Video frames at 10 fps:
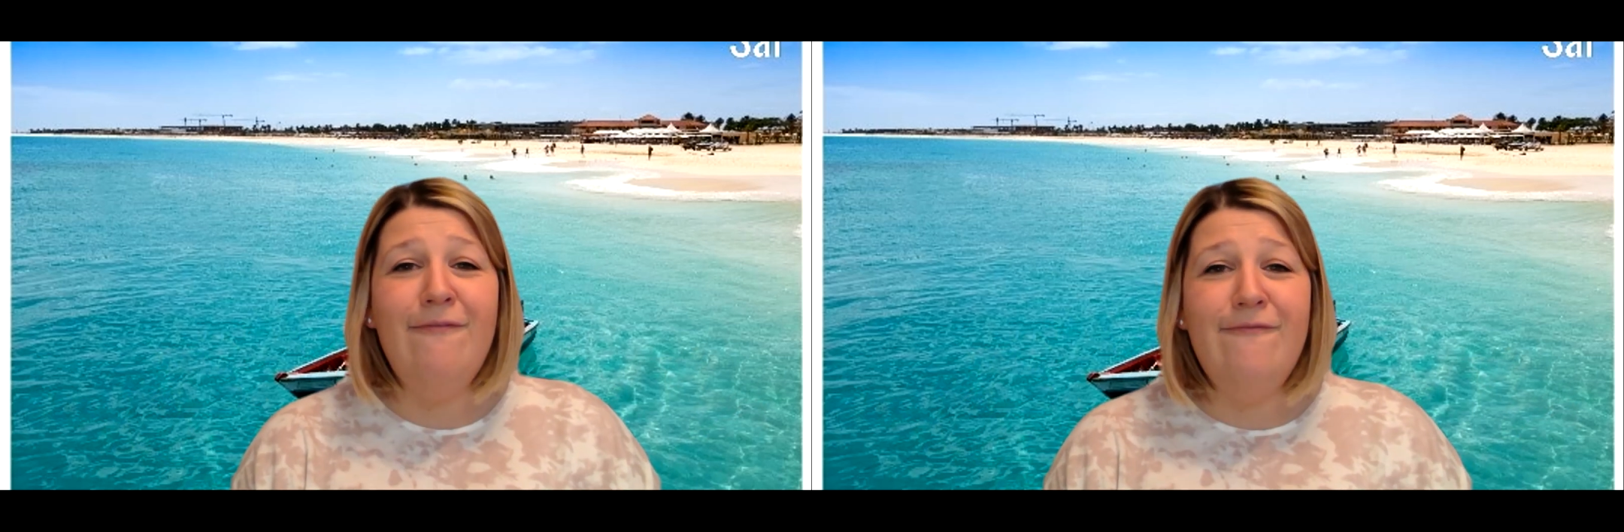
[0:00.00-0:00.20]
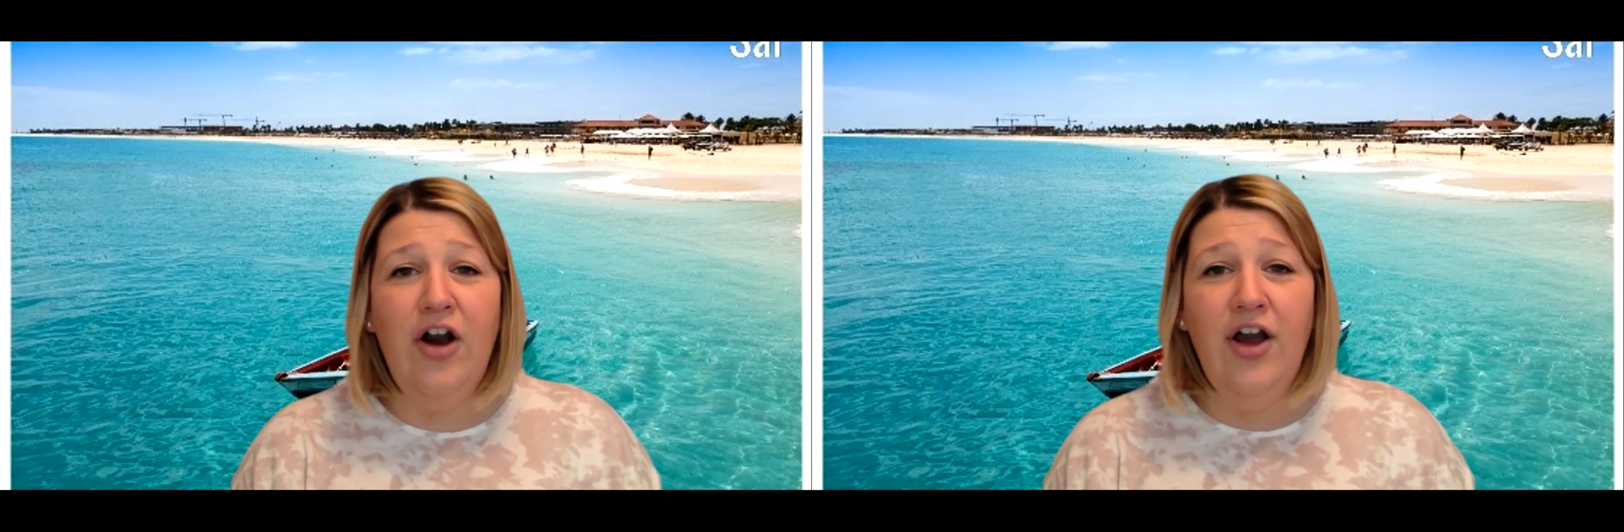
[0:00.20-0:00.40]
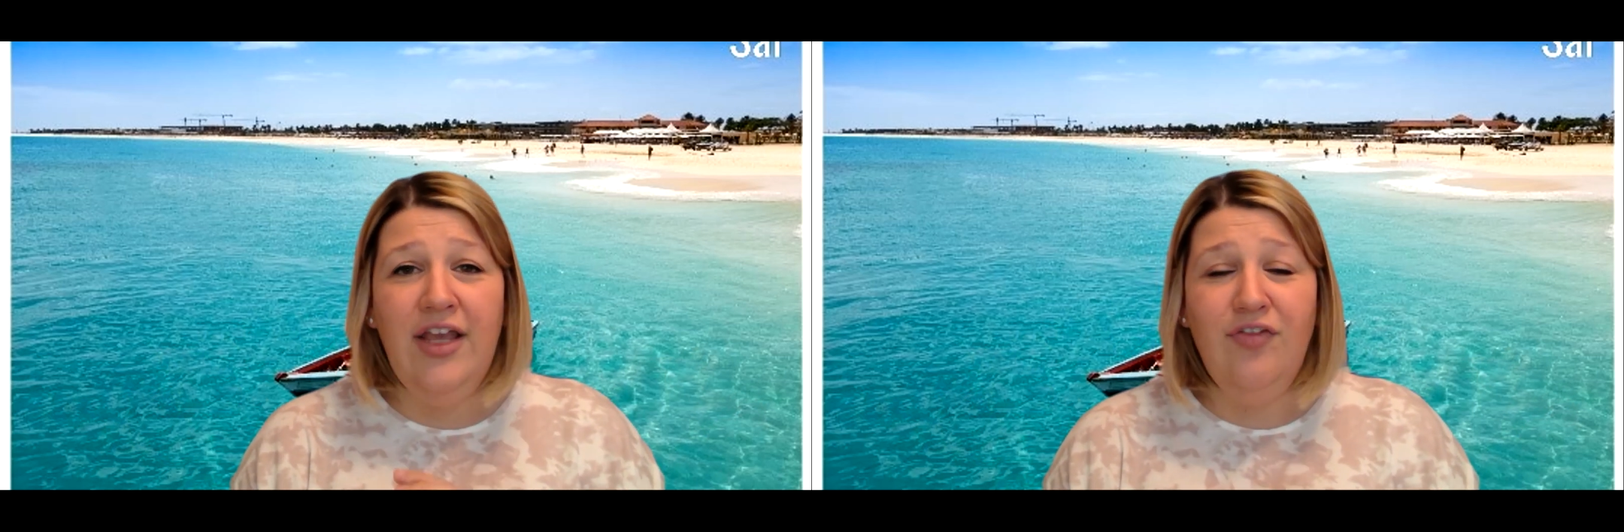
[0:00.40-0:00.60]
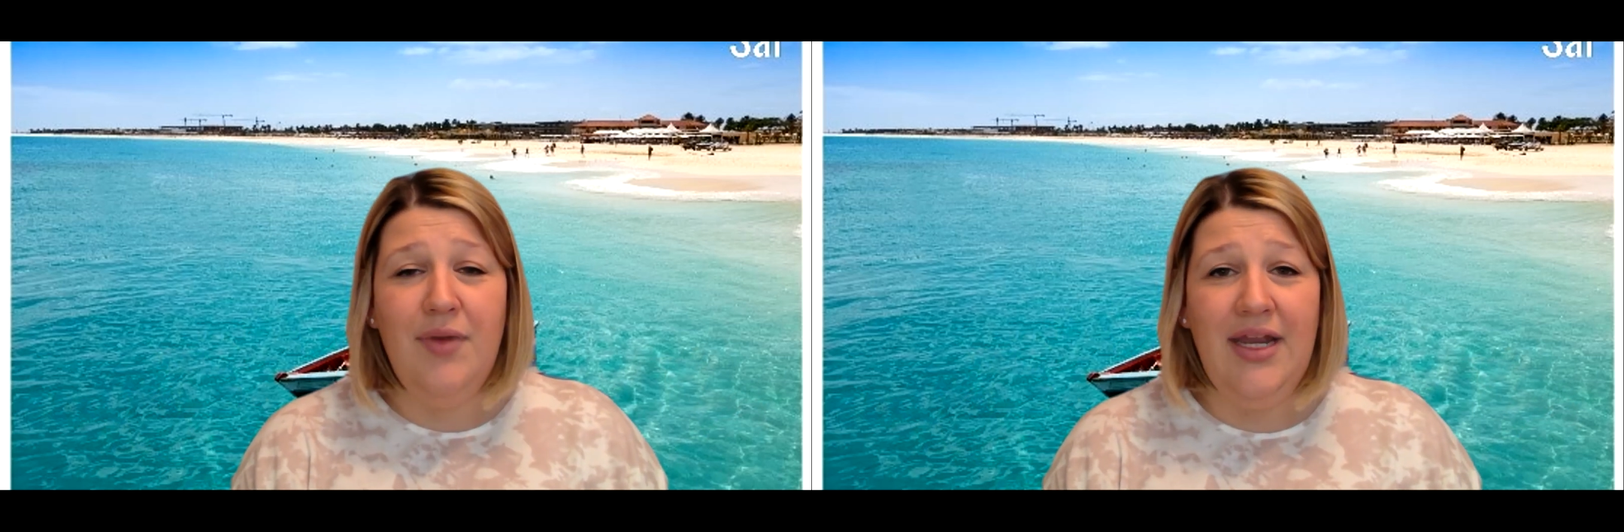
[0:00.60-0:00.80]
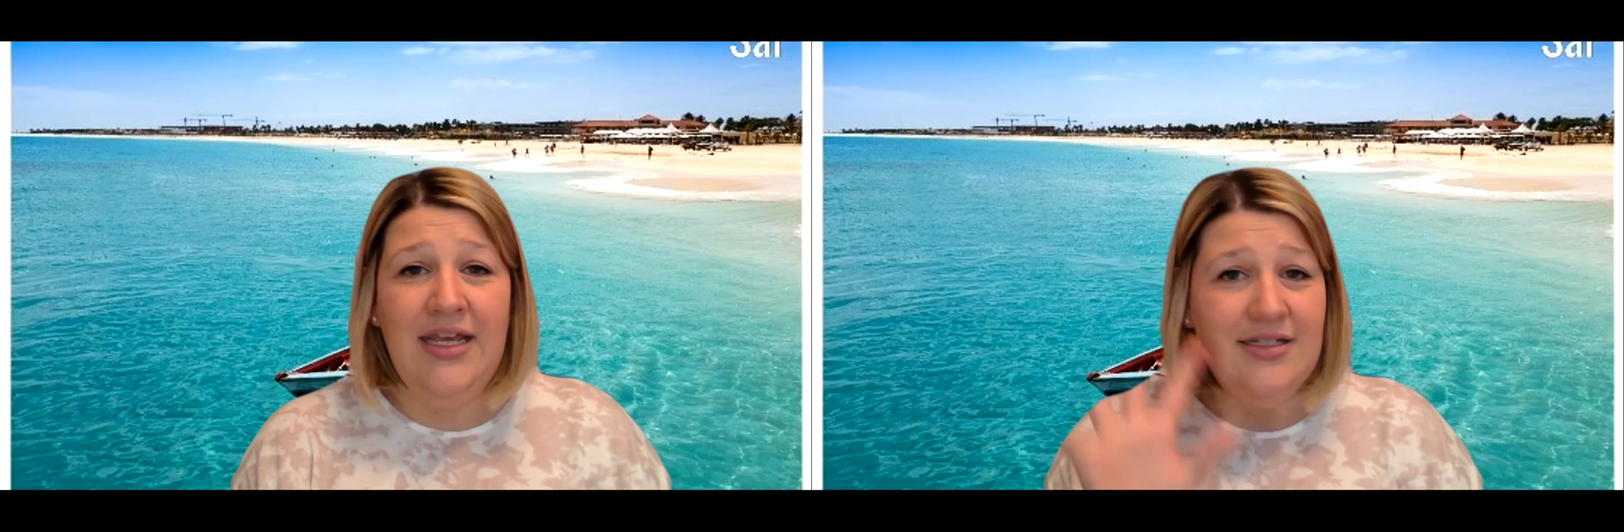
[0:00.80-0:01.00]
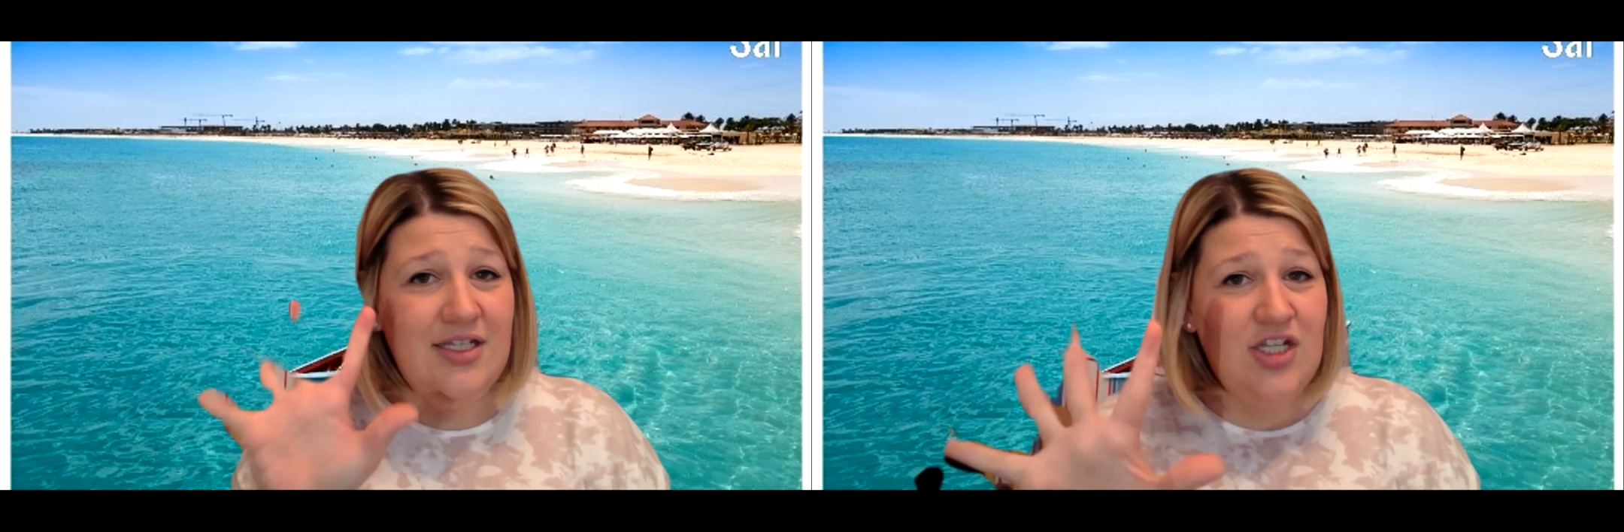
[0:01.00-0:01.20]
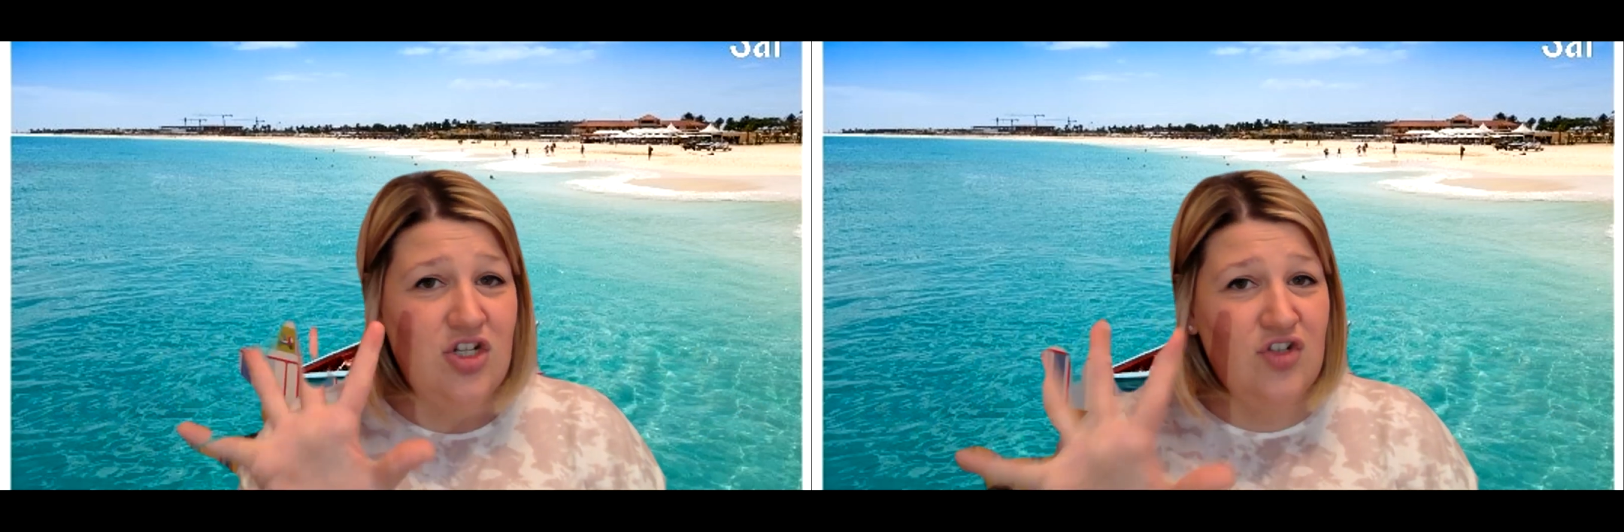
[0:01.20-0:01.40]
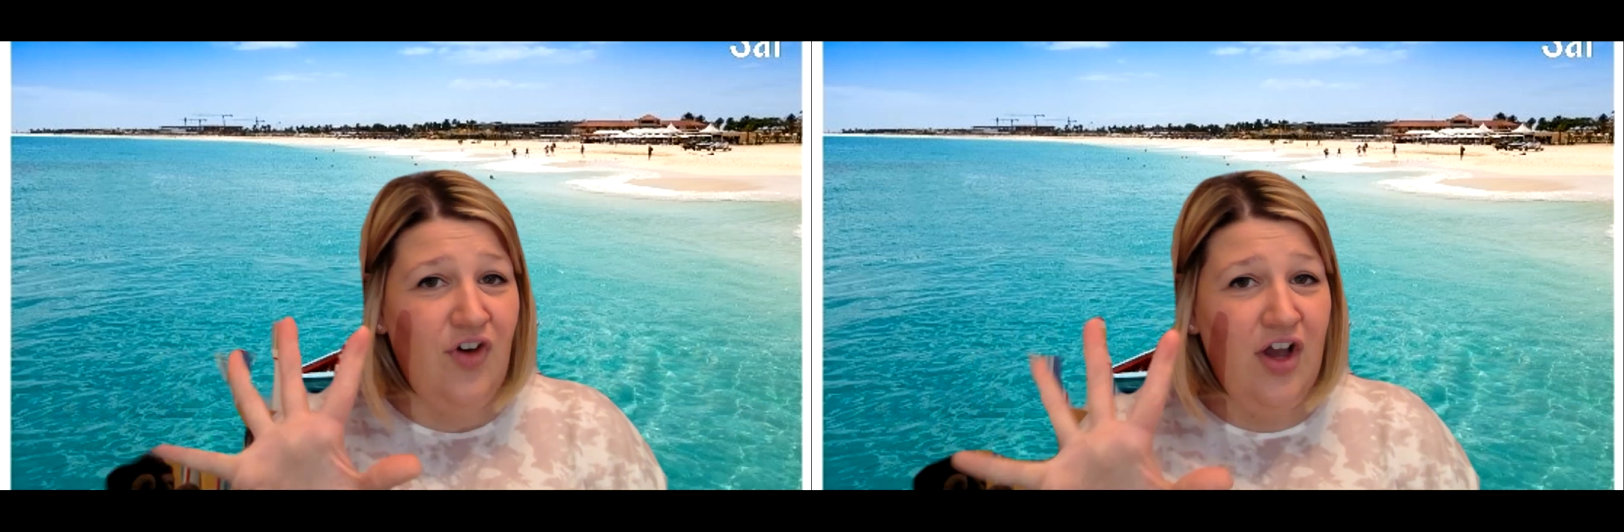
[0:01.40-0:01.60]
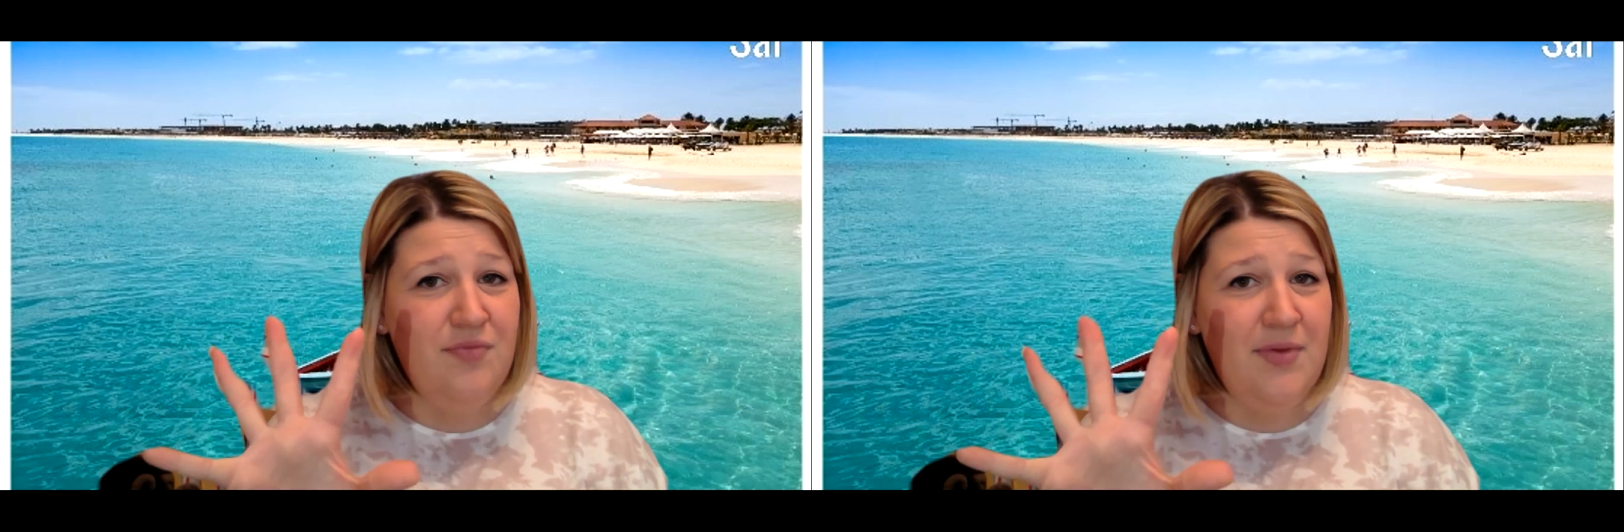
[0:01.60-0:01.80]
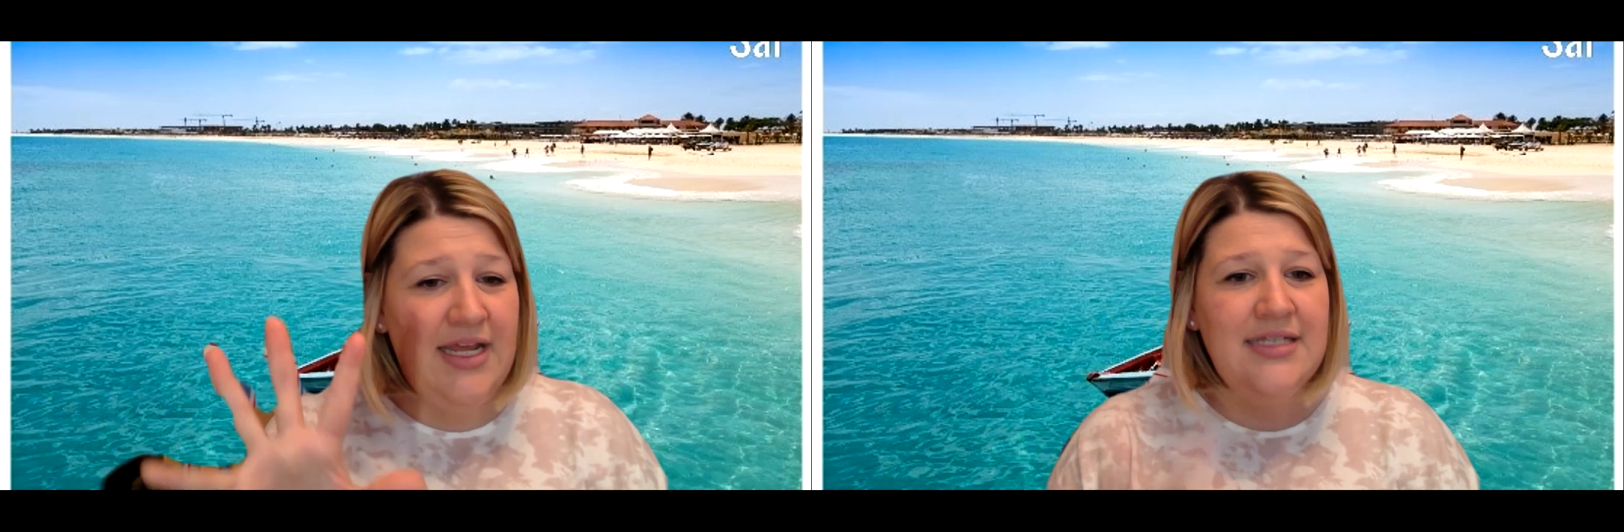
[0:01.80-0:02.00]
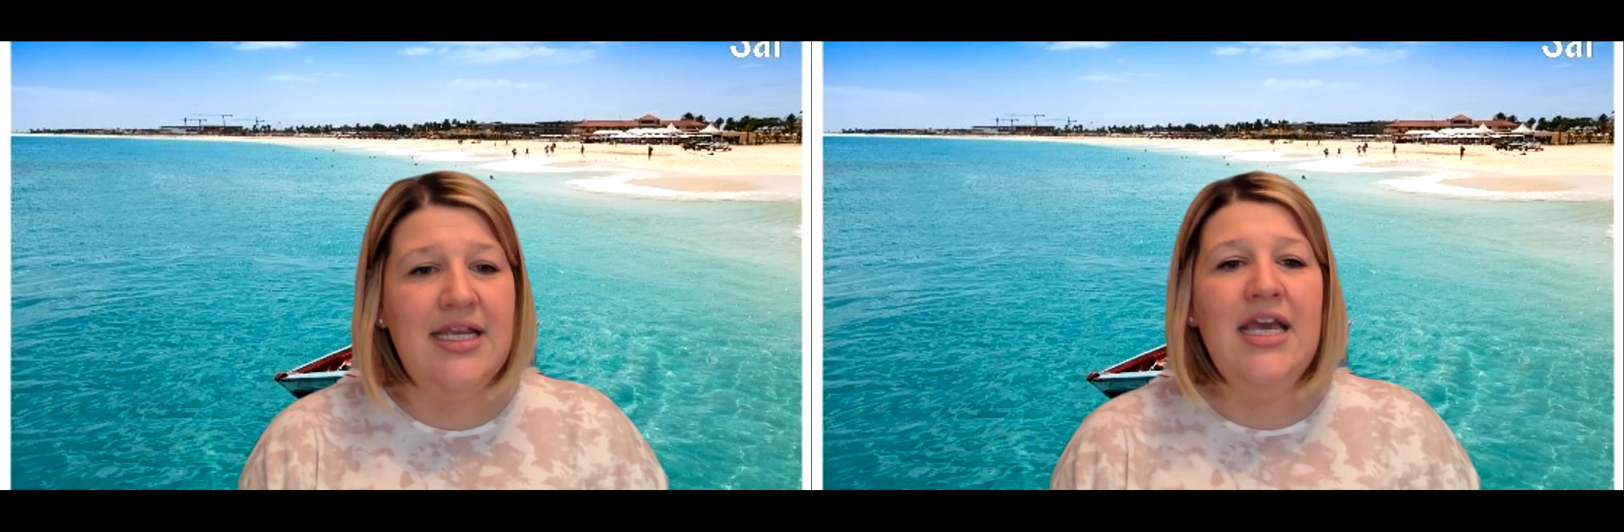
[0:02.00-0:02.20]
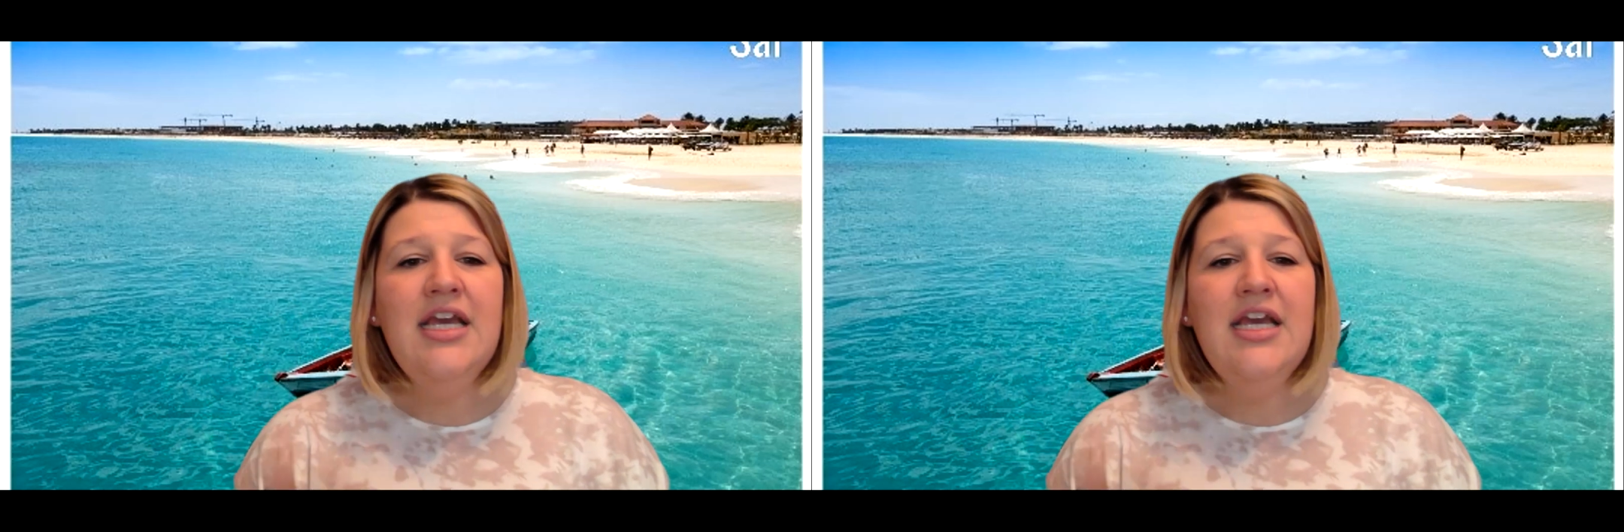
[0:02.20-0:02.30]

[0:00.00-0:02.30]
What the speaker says: 5 minutes, so just 5 minutes,